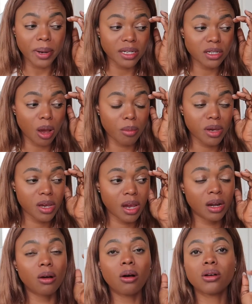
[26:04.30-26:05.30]
my tummy.
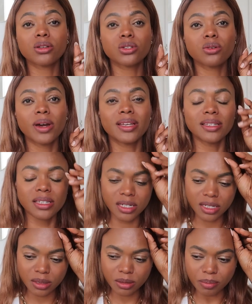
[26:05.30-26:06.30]
And also I
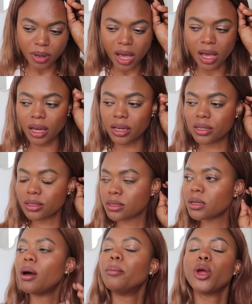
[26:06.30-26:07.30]
did buy
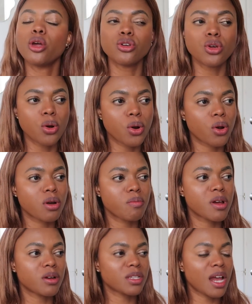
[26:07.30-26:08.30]
some yogurt
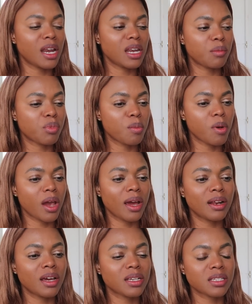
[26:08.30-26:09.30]
because I need
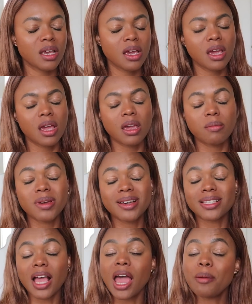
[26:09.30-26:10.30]
prebiotics,
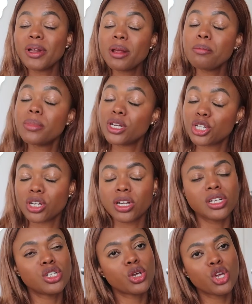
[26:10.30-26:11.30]
because I'm on a
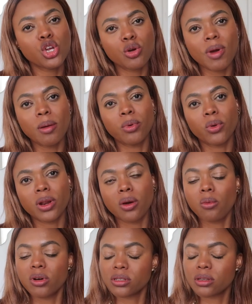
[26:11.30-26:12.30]
mission to cure my
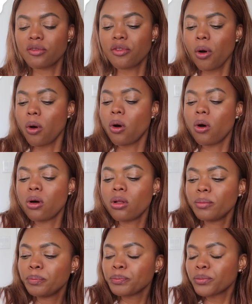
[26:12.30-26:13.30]
bloating once and for
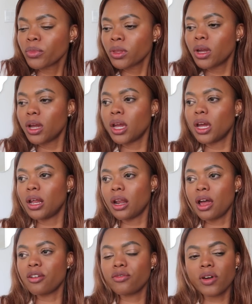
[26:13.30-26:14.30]
all. And
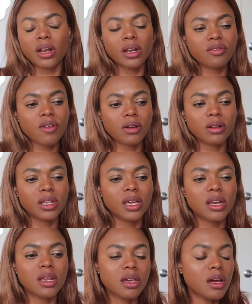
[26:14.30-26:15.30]
I finally found a
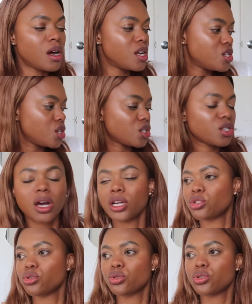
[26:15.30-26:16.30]
lady on TikTok.
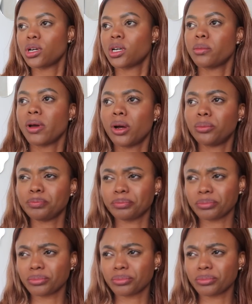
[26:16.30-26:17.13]
She was talking about